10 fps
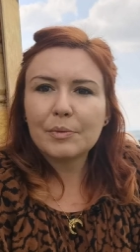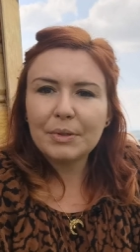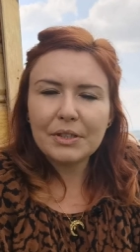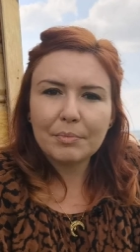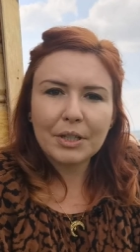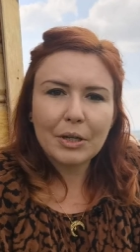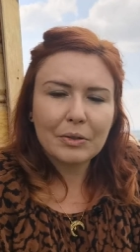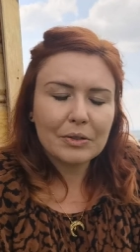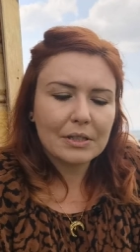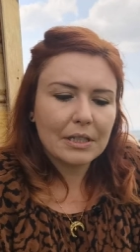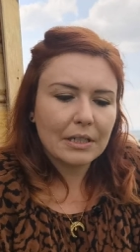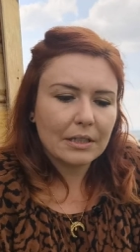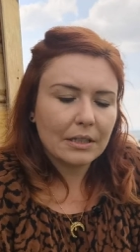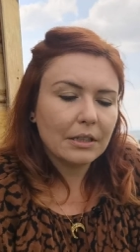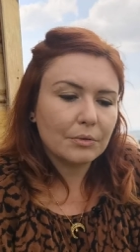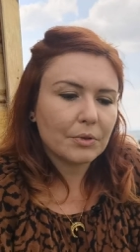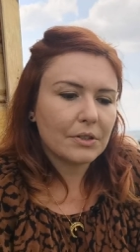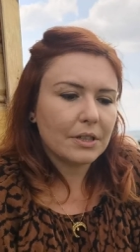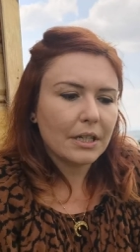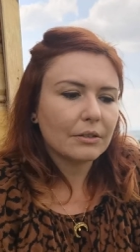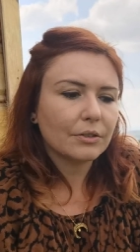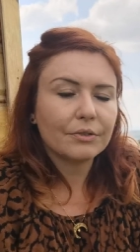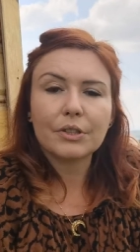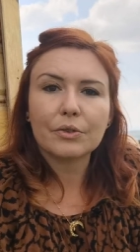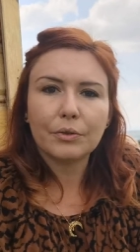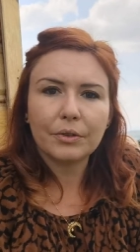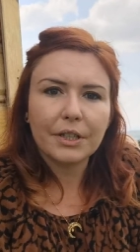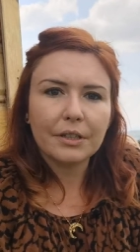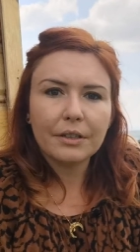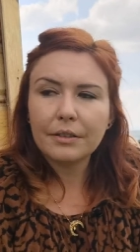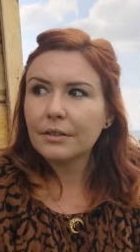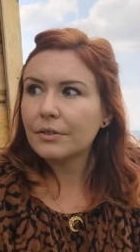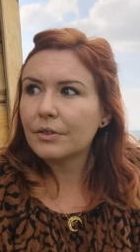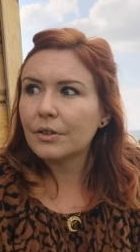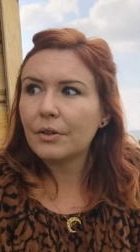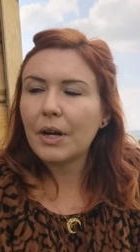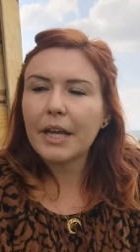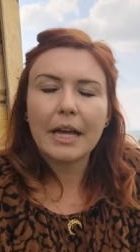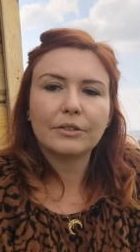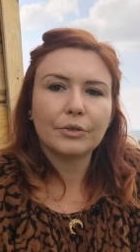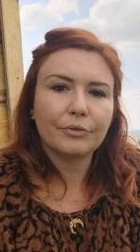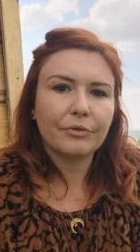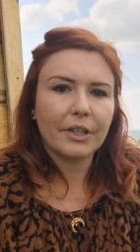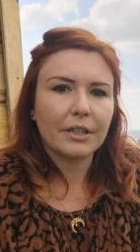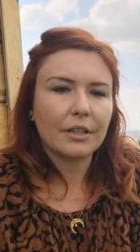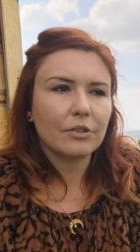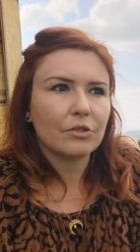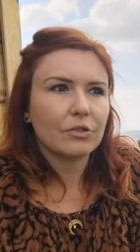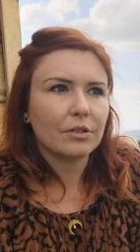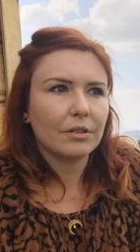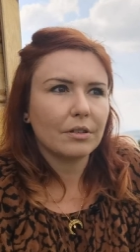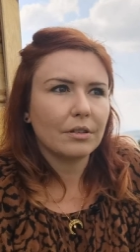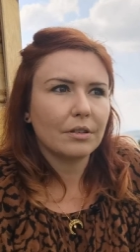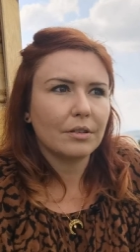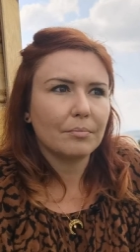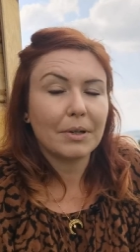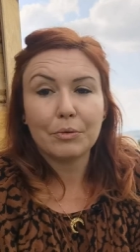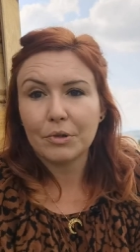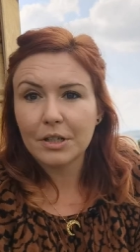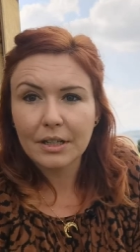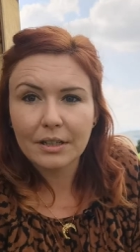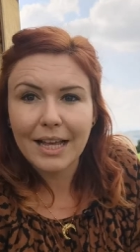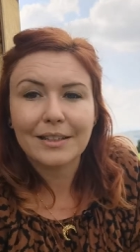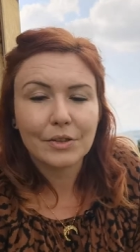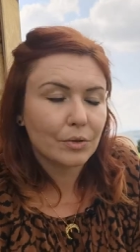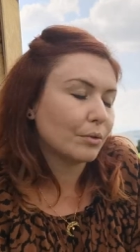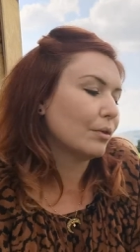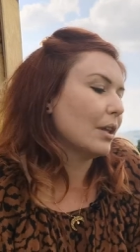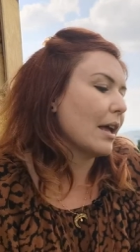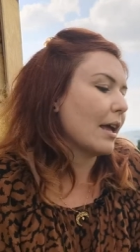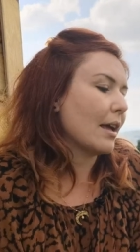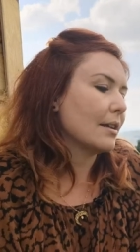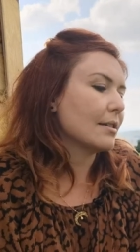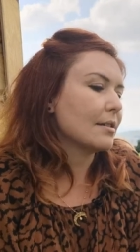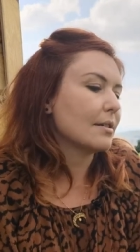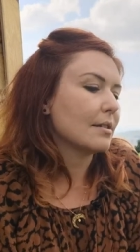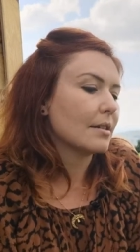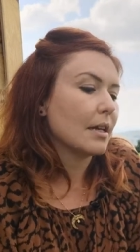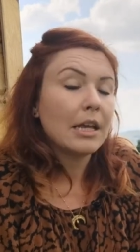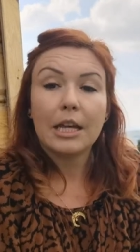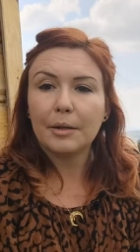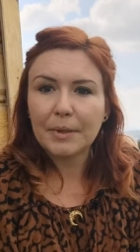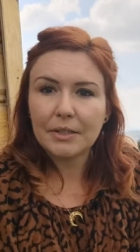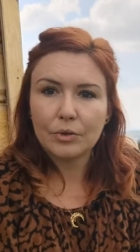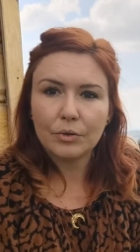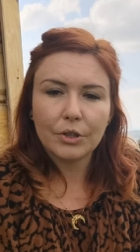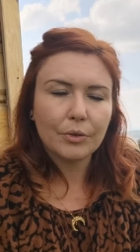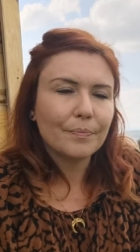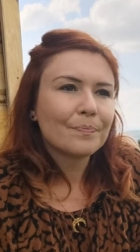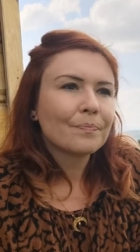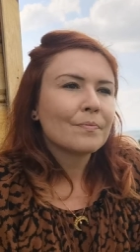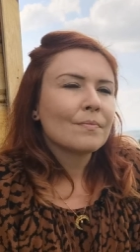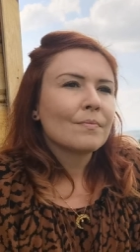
I was busy because the, it was the end of the school year so I had to finish uh, my work at school in my studio